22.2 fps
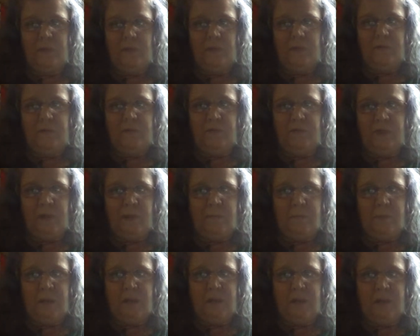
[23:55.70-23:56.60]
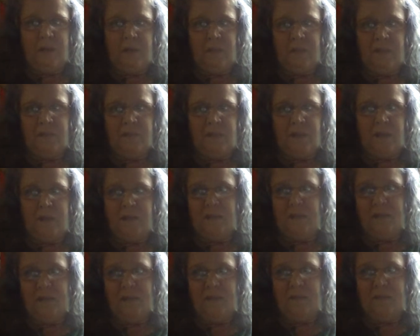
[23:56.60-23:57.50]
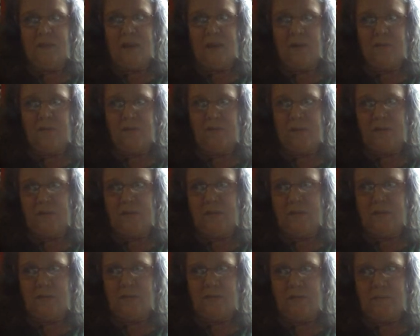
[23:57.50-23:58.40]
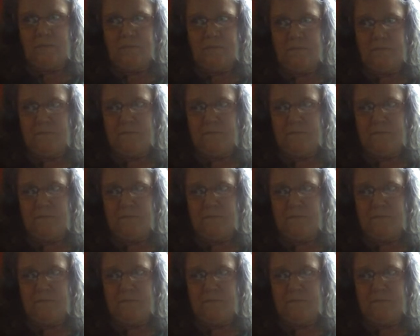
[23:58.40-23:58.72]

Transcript: if you're not making at least 19,000 a uh,